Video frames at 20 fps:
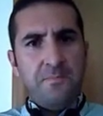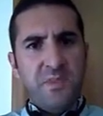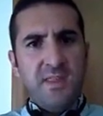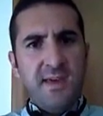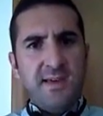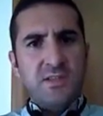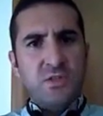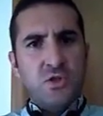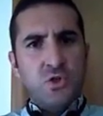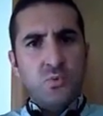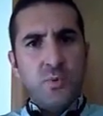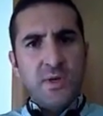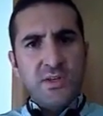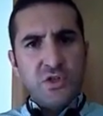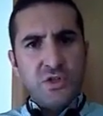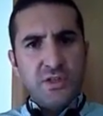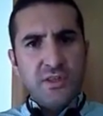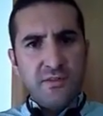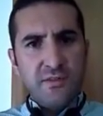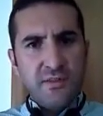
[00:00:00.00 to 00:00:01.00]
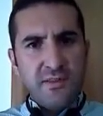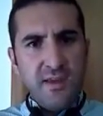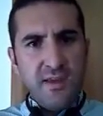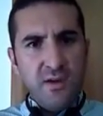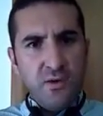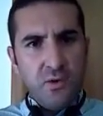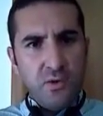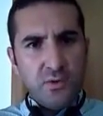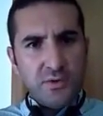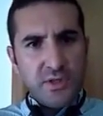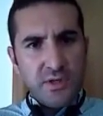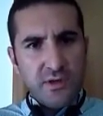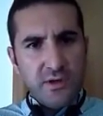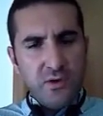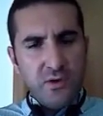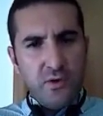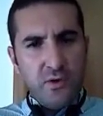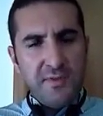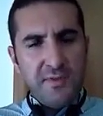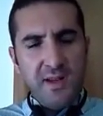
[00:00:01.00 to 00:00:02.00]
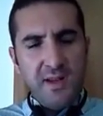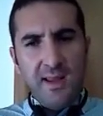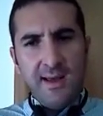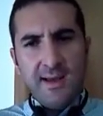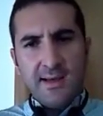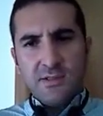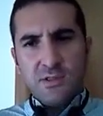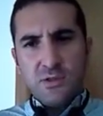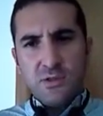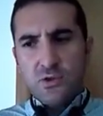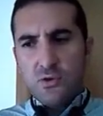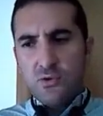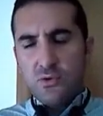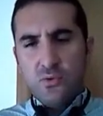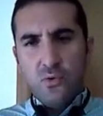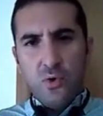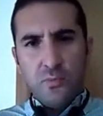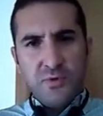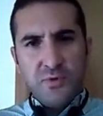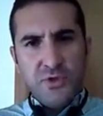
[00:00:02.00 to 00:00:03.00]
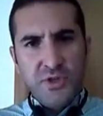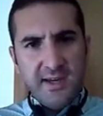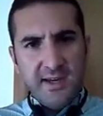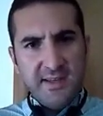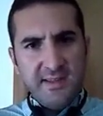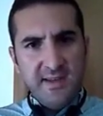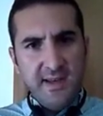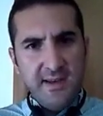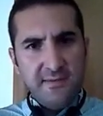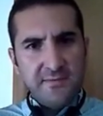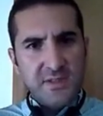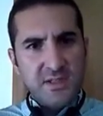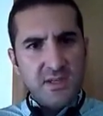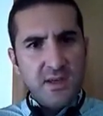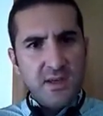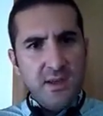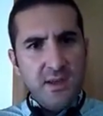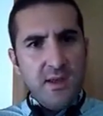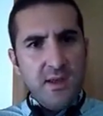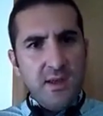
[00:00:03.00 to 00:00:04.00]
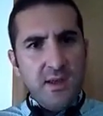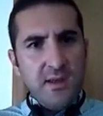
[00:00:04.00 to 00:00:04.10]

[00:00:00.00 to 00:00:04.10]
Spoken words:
They switched the order of the last two objectives.